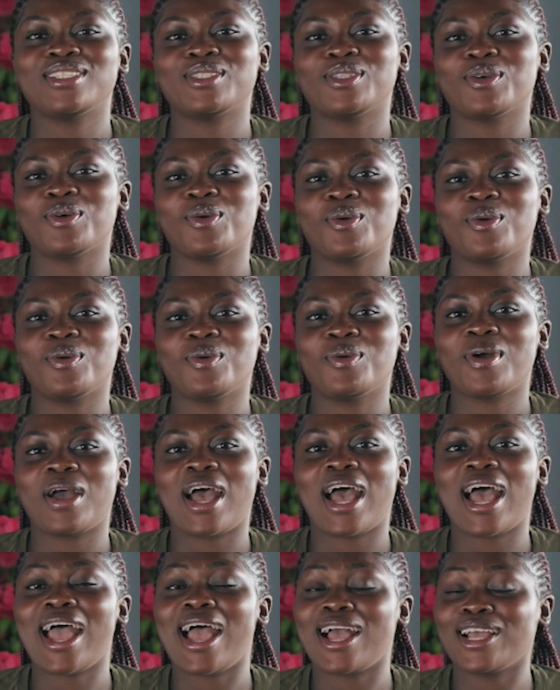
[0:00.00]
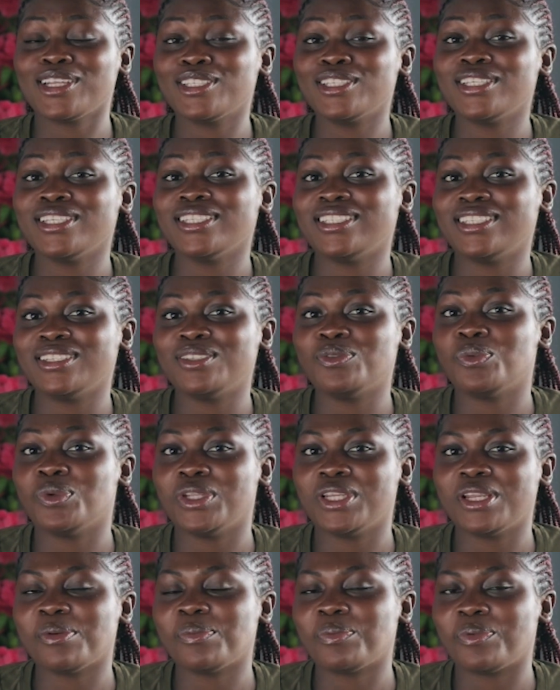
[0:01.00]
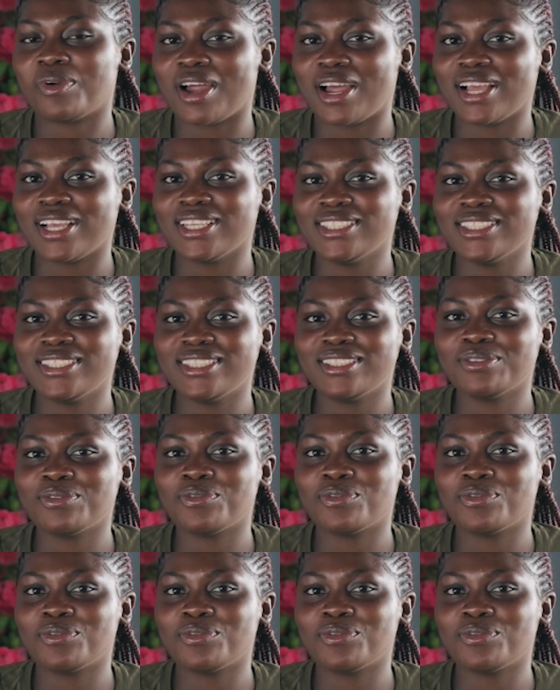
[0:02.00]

So I actually did win a prize